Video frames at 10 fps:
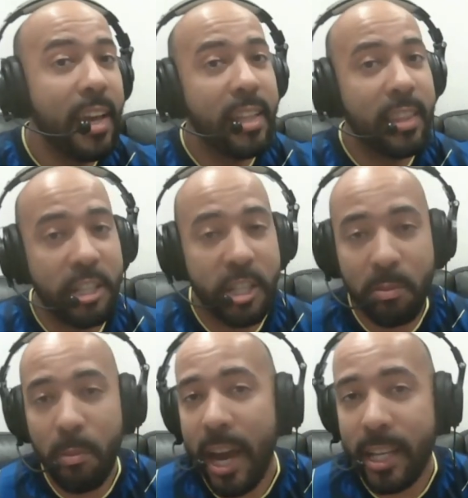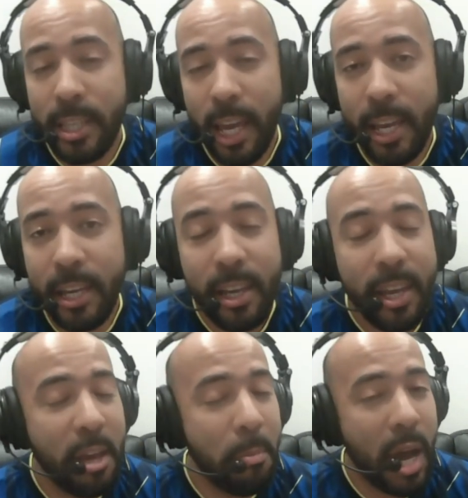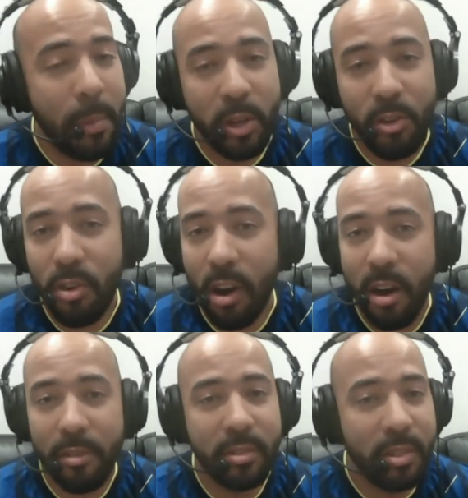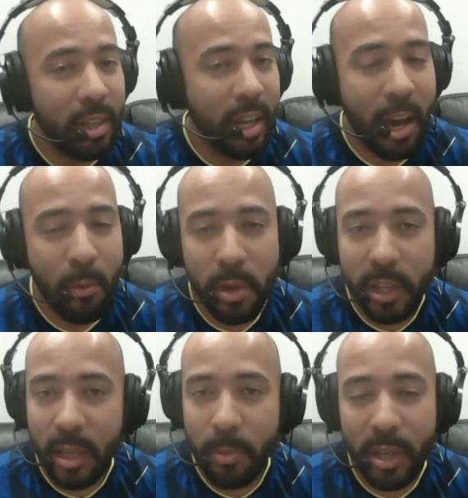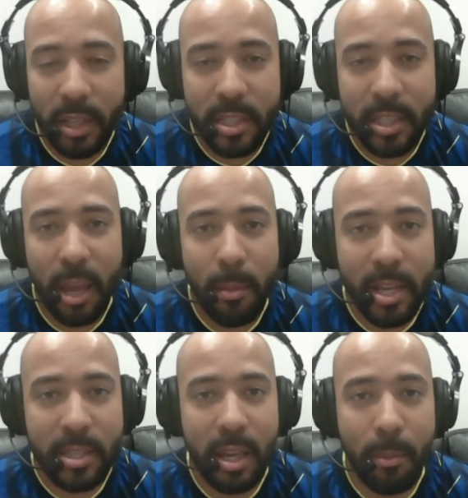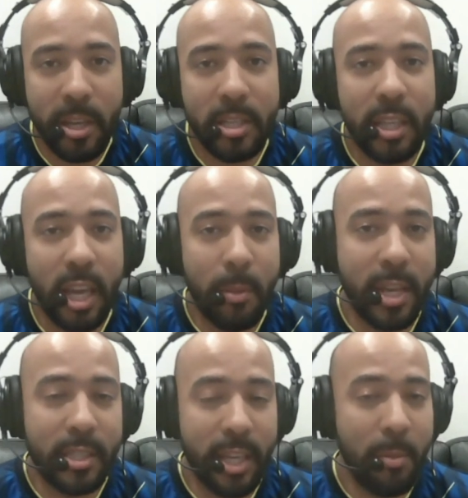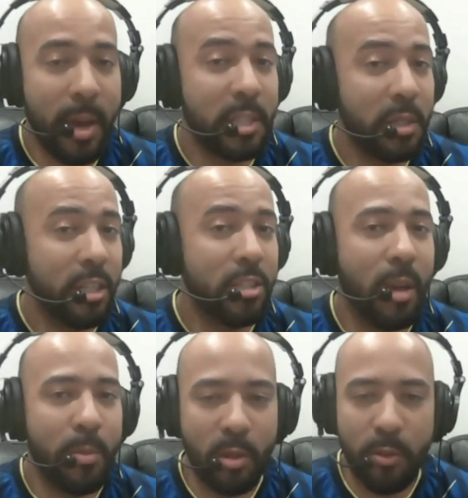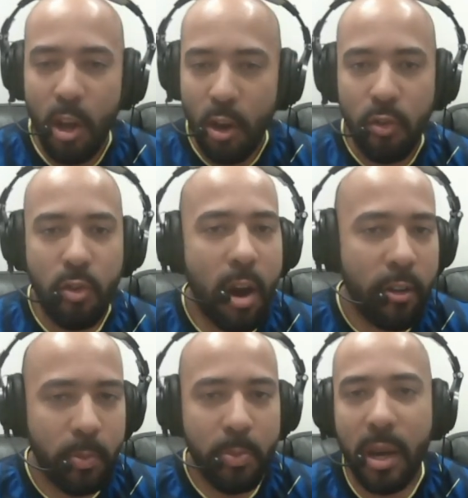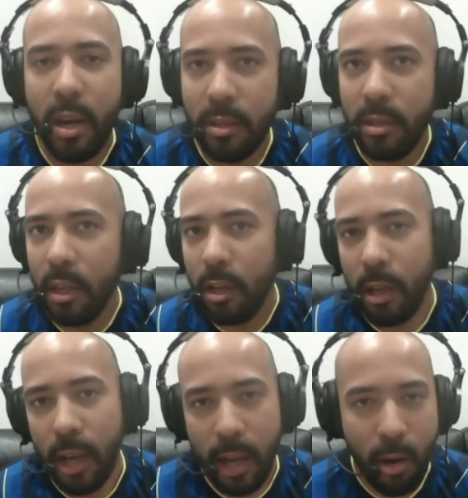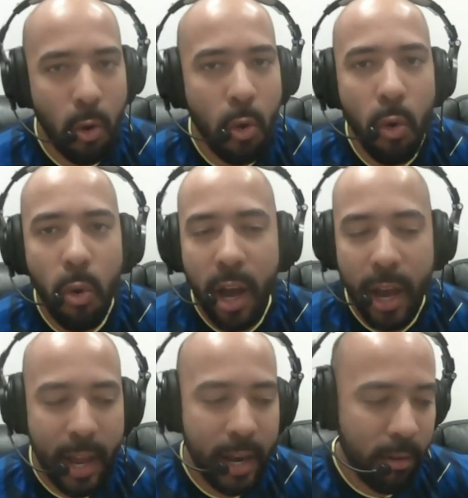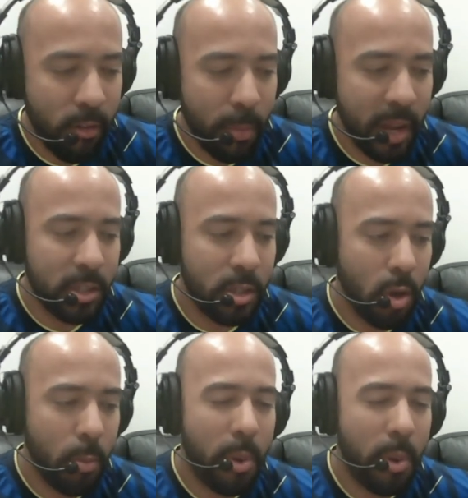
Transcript: That's just my take. It might be Kraft, and we keep it same as same as in terms of Kraft, Byrne, Hall, and Livramento.